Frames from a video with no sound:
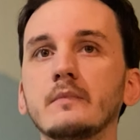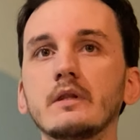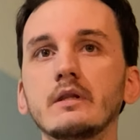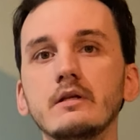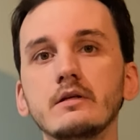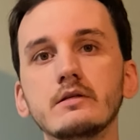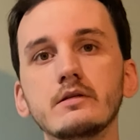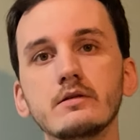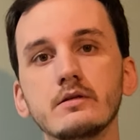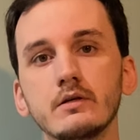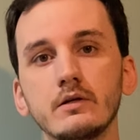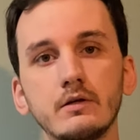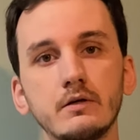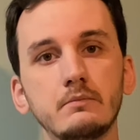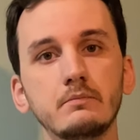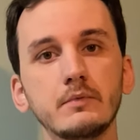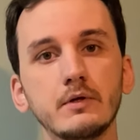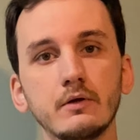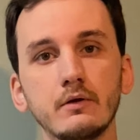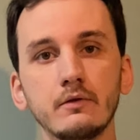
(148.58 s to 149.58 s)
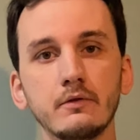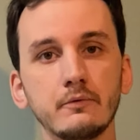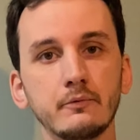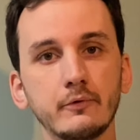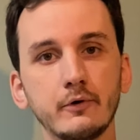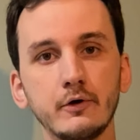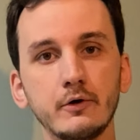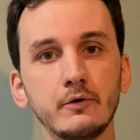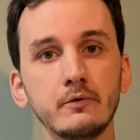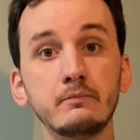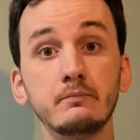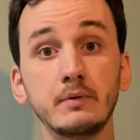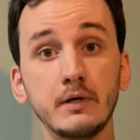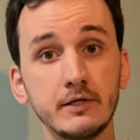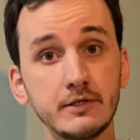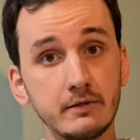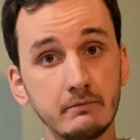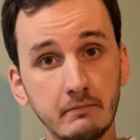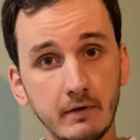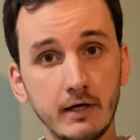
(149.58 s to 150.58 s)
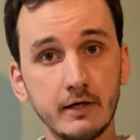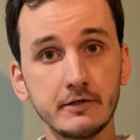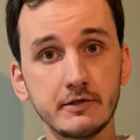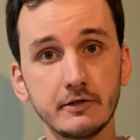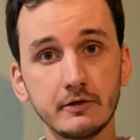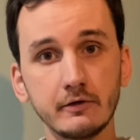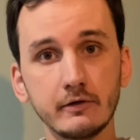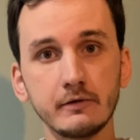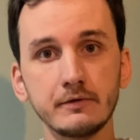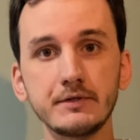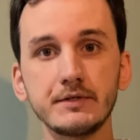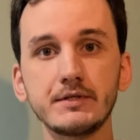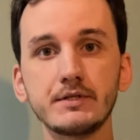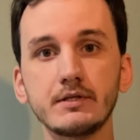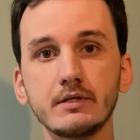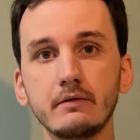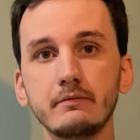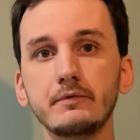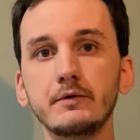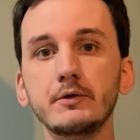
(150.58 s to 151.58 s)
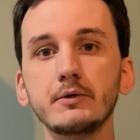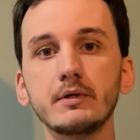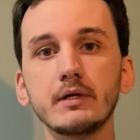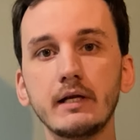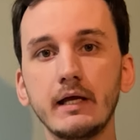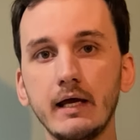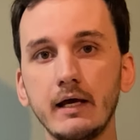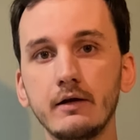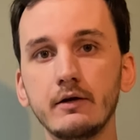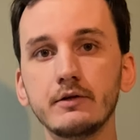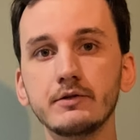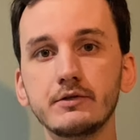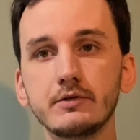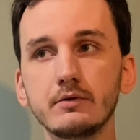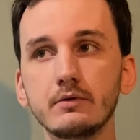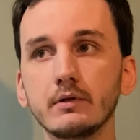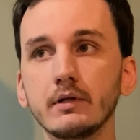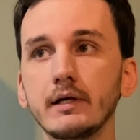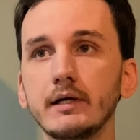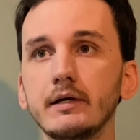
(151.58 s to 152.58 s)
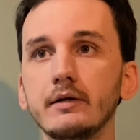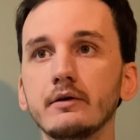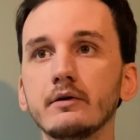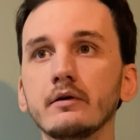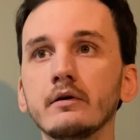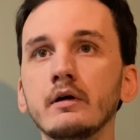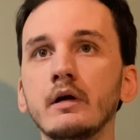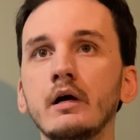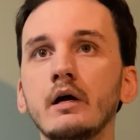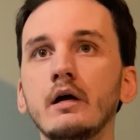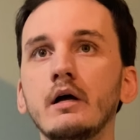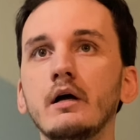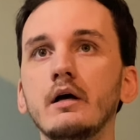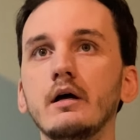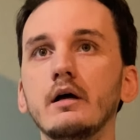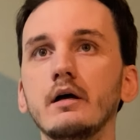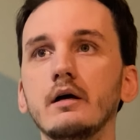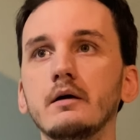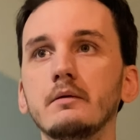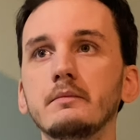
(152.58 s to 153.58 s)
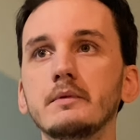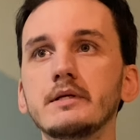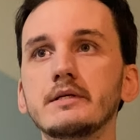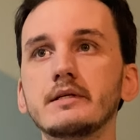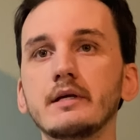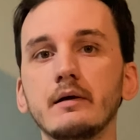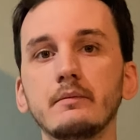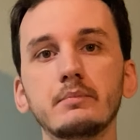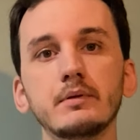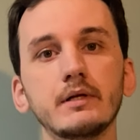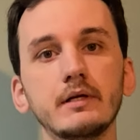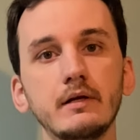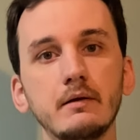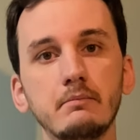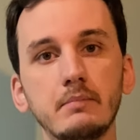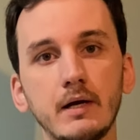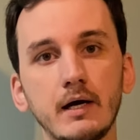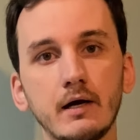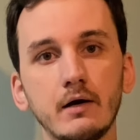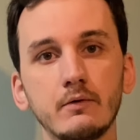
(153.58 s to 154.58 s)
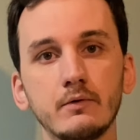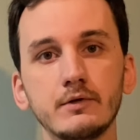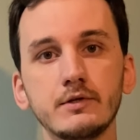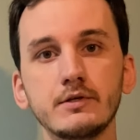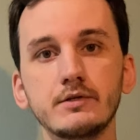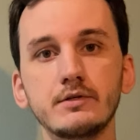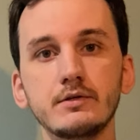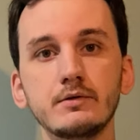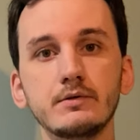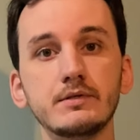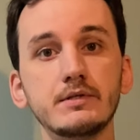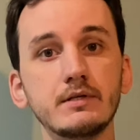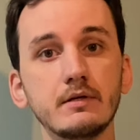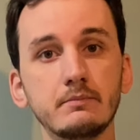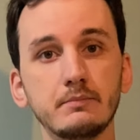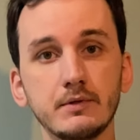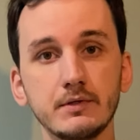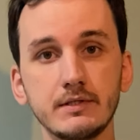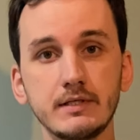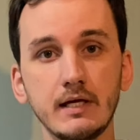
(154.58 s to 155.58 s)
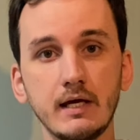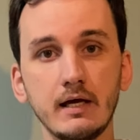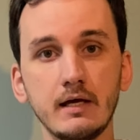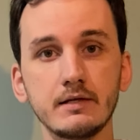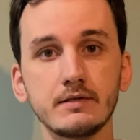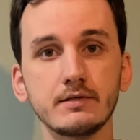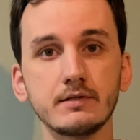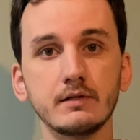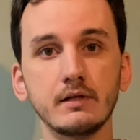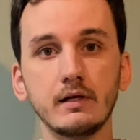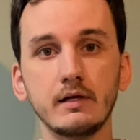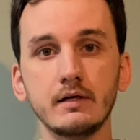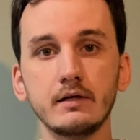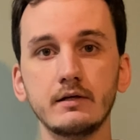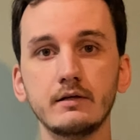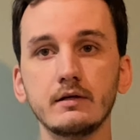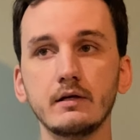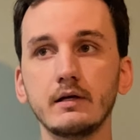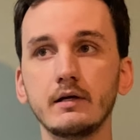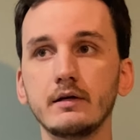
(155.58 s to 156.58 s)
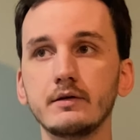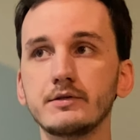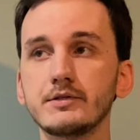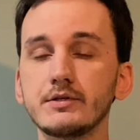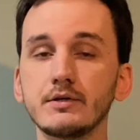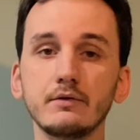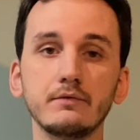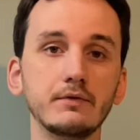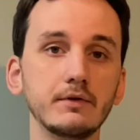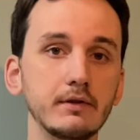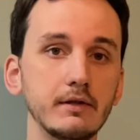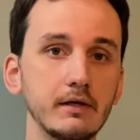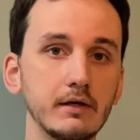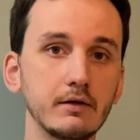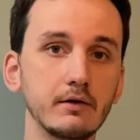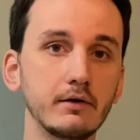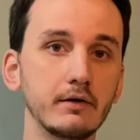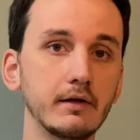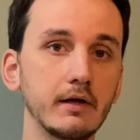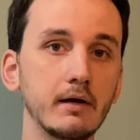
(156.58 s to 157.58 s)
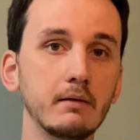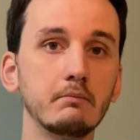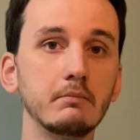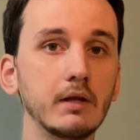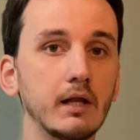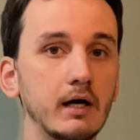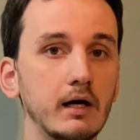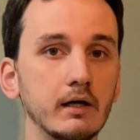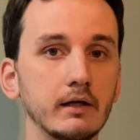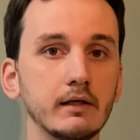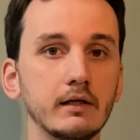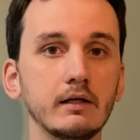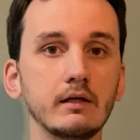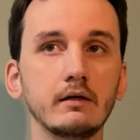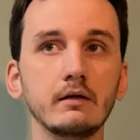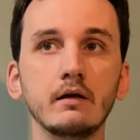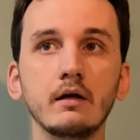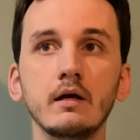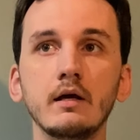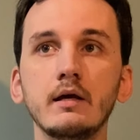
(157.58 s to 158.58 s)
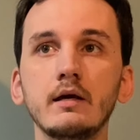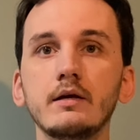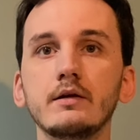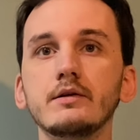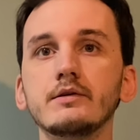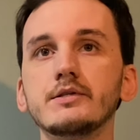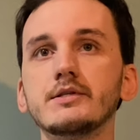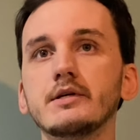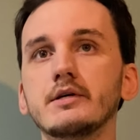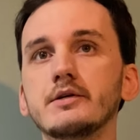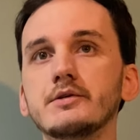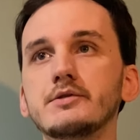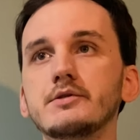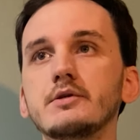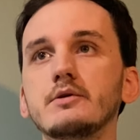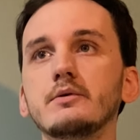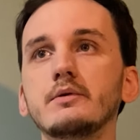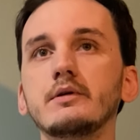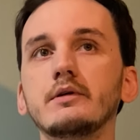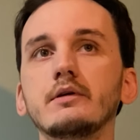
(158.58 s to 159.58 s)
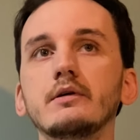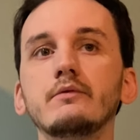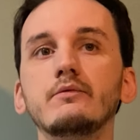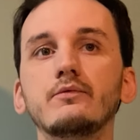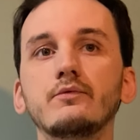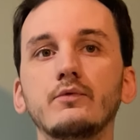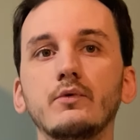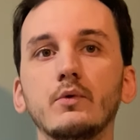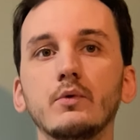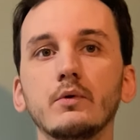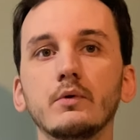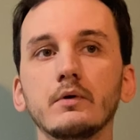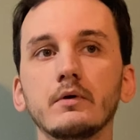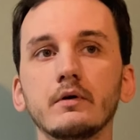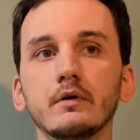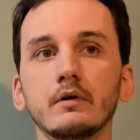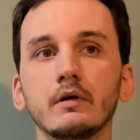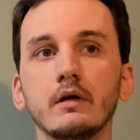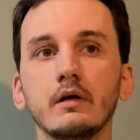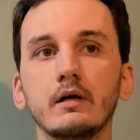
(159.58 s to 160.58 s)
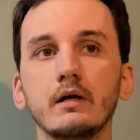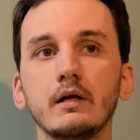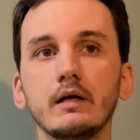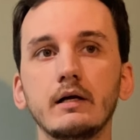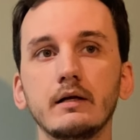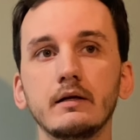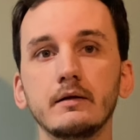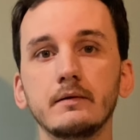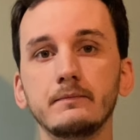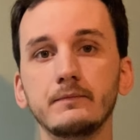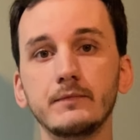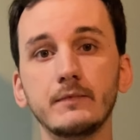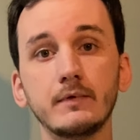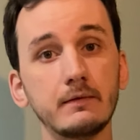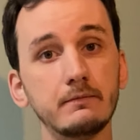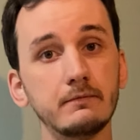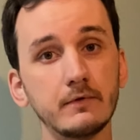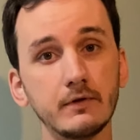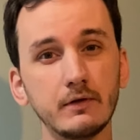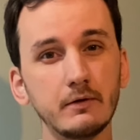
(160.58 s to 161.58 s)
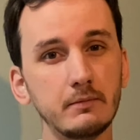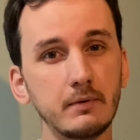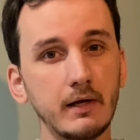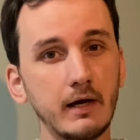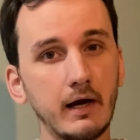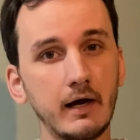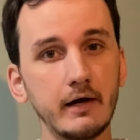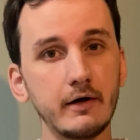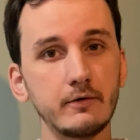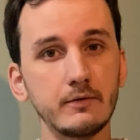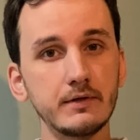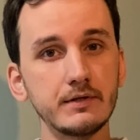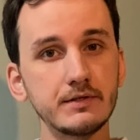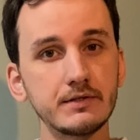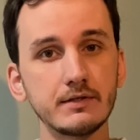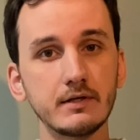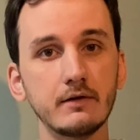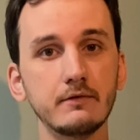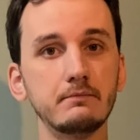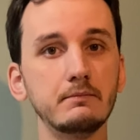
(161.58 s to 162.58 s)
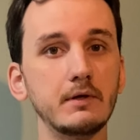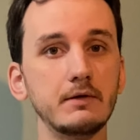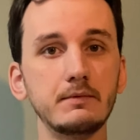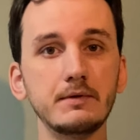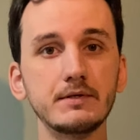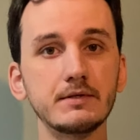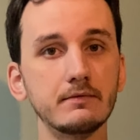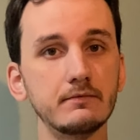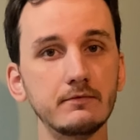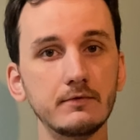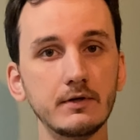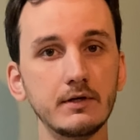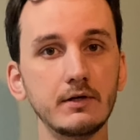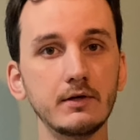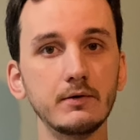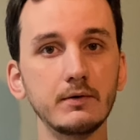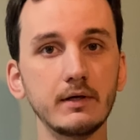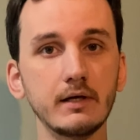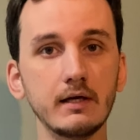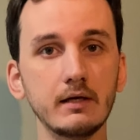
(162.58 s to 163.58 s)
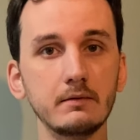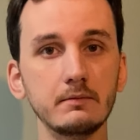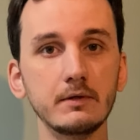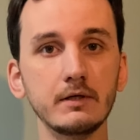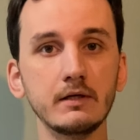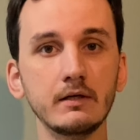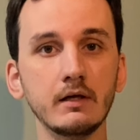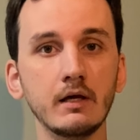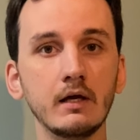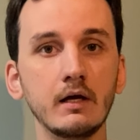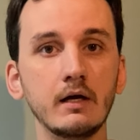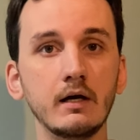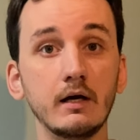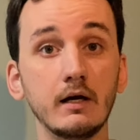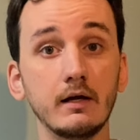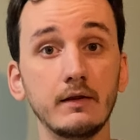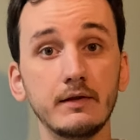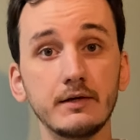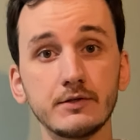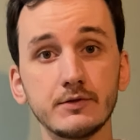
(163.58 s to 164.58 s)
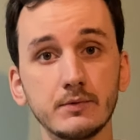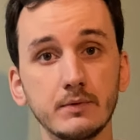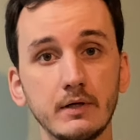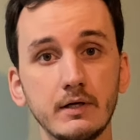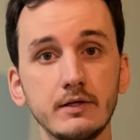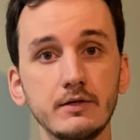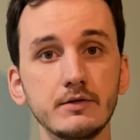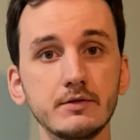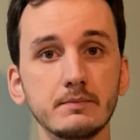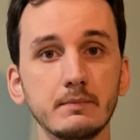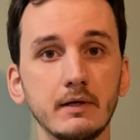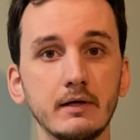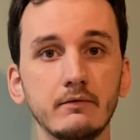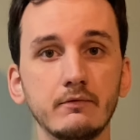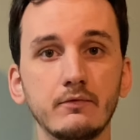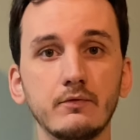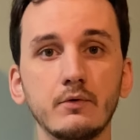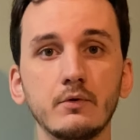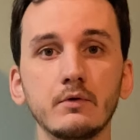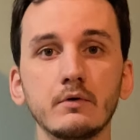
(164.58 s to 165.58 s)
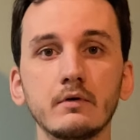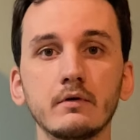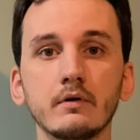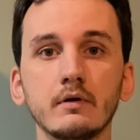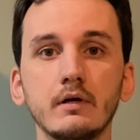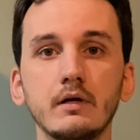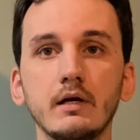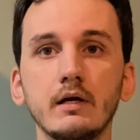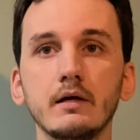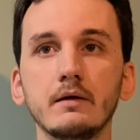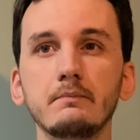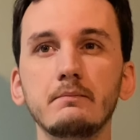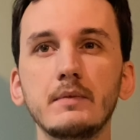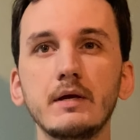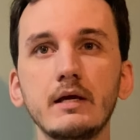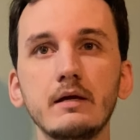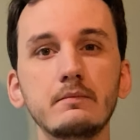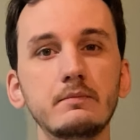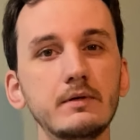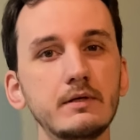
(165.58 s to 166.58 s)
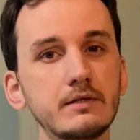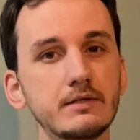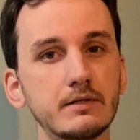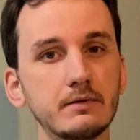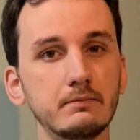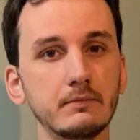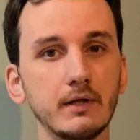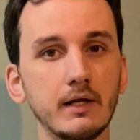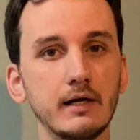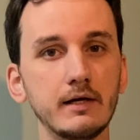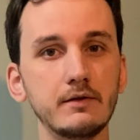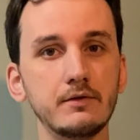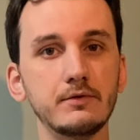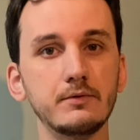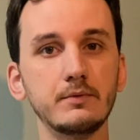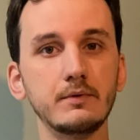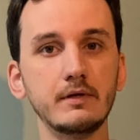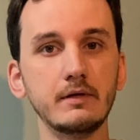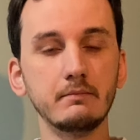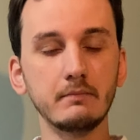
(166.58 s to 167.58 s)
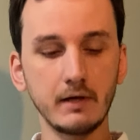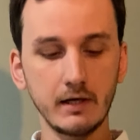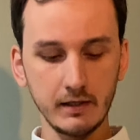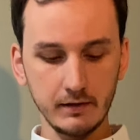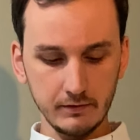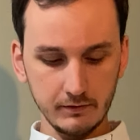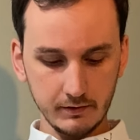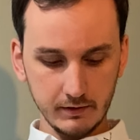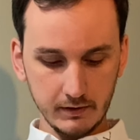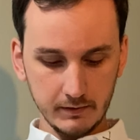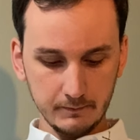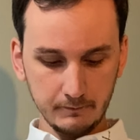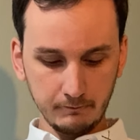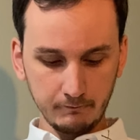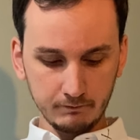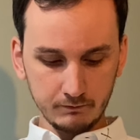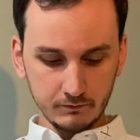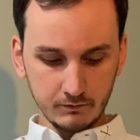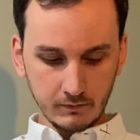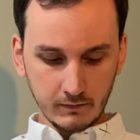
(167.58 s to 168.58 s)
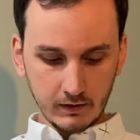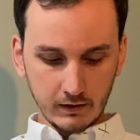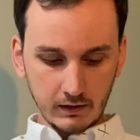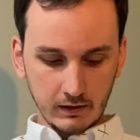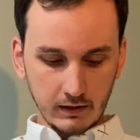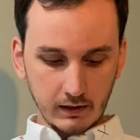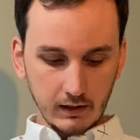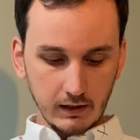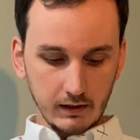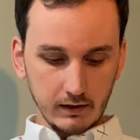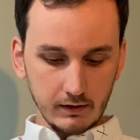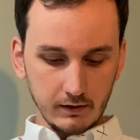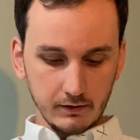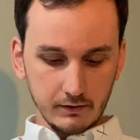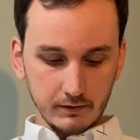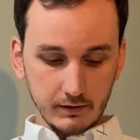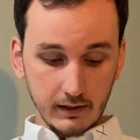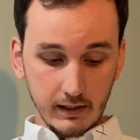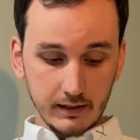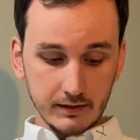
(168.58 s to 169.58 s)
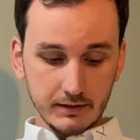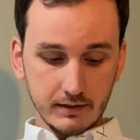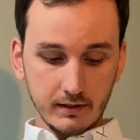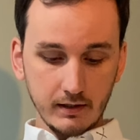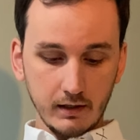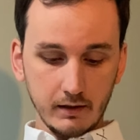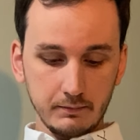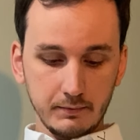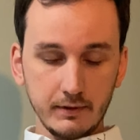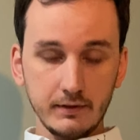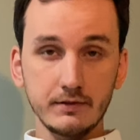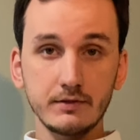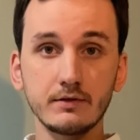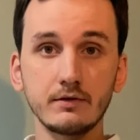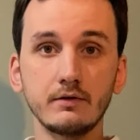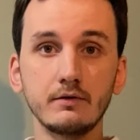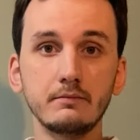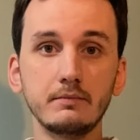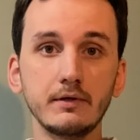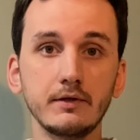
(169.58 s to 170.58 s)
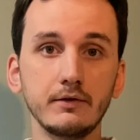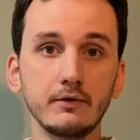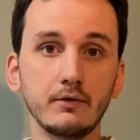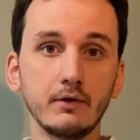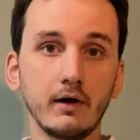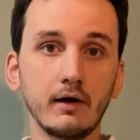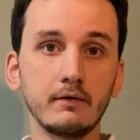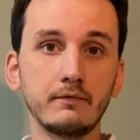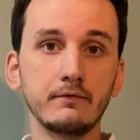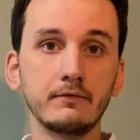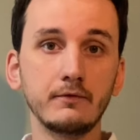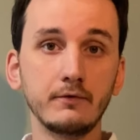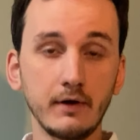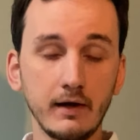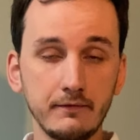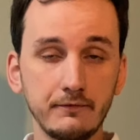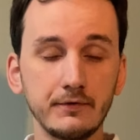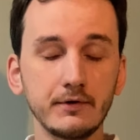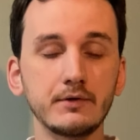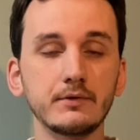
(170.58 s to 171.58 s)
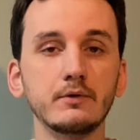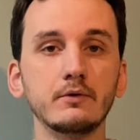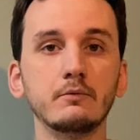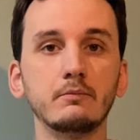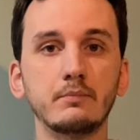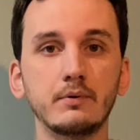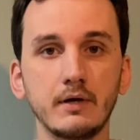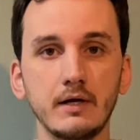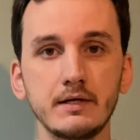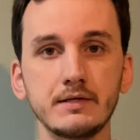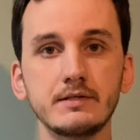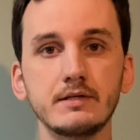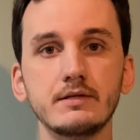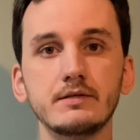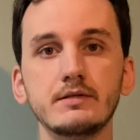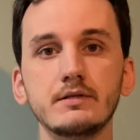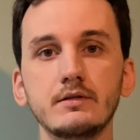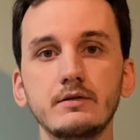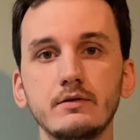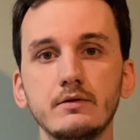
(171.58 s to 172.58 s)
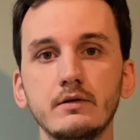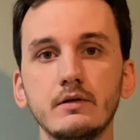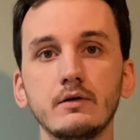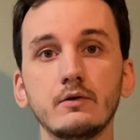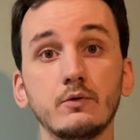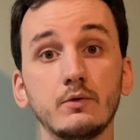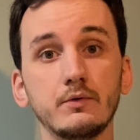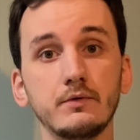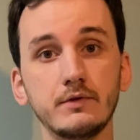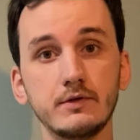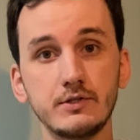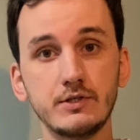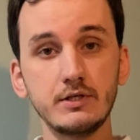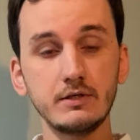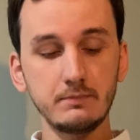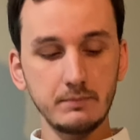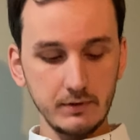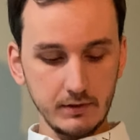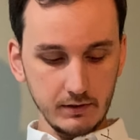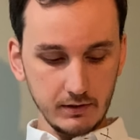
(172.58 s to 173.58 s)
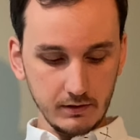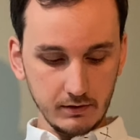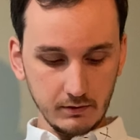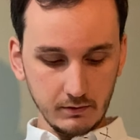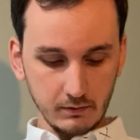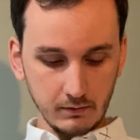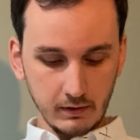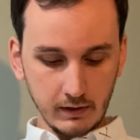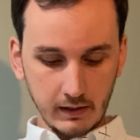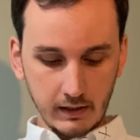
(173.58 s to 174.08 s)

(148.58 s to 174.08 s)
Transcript: This is a good middle of the road budget modular. This is something you can add on to later. It's got plenty of power to do simple tasks like surfing the internet, blogging. It's also good for a little bit higher end stuff, maybe some video gaming. That's what I use mine for. Maybe some light 3D modeling. Our next topic is going to be the graphical processing unit, or the GPU.